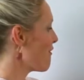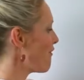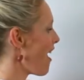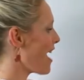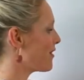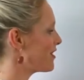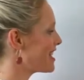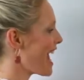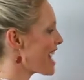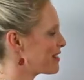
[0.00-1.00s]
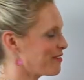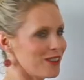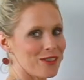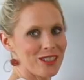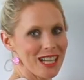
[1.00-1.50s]
5, 10,
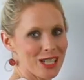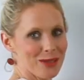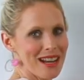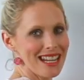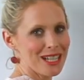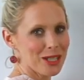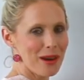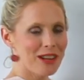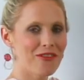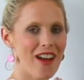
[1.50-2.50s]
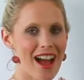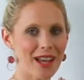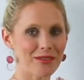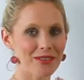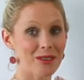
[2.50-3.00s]
15, 20,
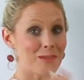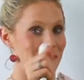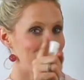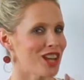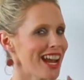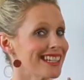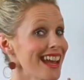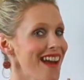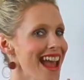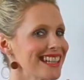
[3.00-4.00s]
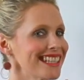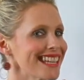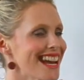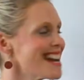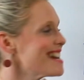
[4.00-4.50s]
25. We've checked our
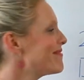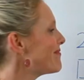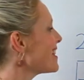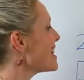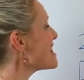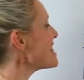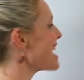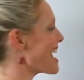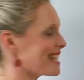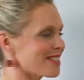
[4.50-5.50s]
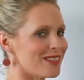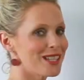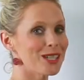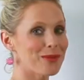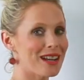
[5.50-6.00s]
answer. The answer
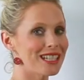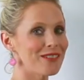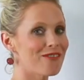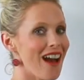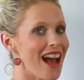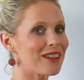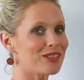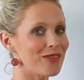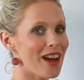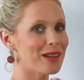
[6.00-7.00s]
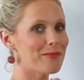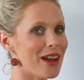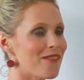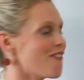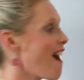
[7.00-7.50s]
is 25 divided
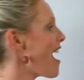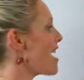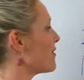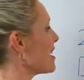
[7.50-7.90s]
by 5